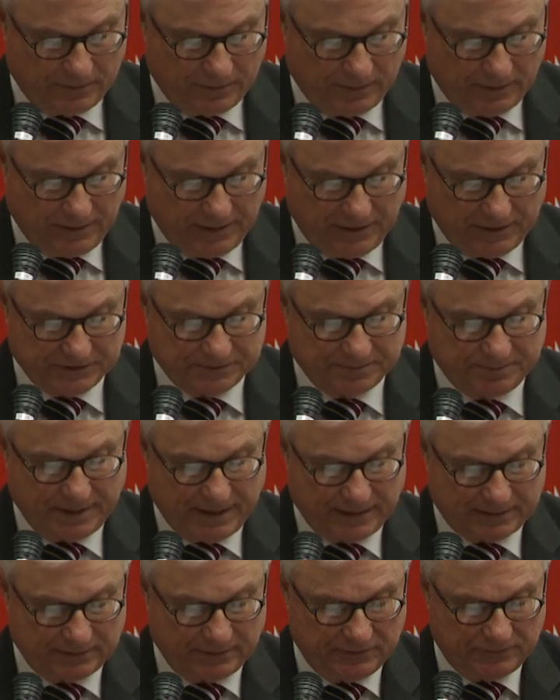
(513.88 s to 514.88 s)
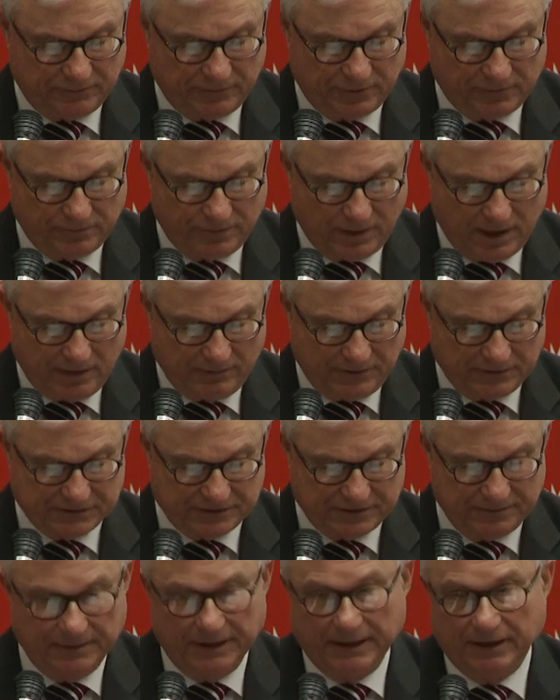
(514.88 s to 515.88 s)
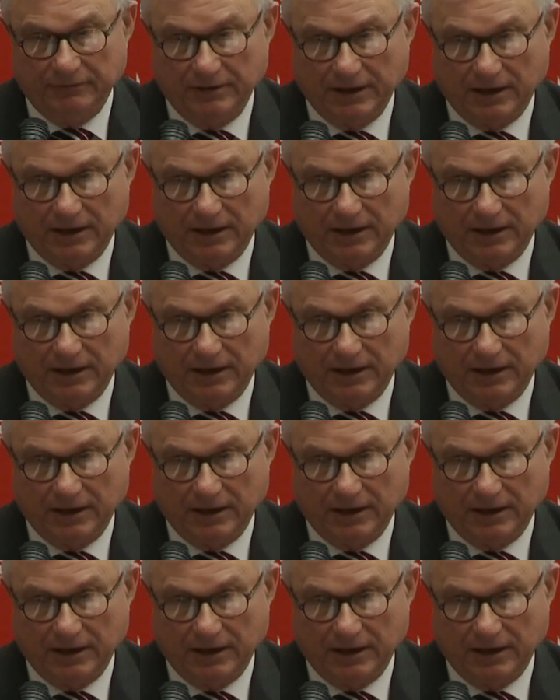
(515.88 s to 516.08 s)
The letters patent require us to make